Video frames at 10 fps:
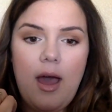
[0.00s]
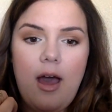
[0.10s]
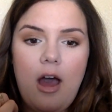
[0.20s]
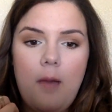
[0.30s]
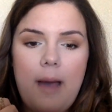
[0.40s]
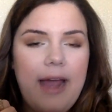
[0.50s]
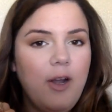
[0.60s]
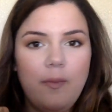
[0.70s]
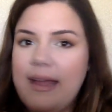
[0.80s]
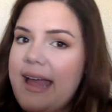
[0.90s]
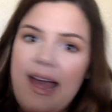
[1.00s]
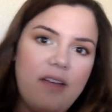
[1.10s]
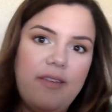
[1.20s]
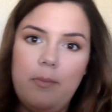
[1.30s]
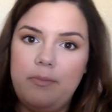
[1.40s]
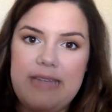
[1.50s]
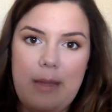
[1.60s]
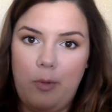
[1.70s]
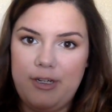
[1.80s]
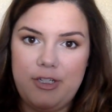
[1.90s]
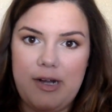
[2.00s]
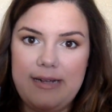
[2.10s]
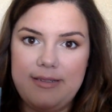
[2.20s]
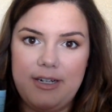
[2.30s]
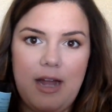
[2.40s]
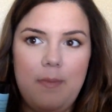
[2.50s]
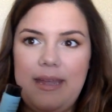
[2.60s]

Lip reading: I don't like a heavy day moisturizer.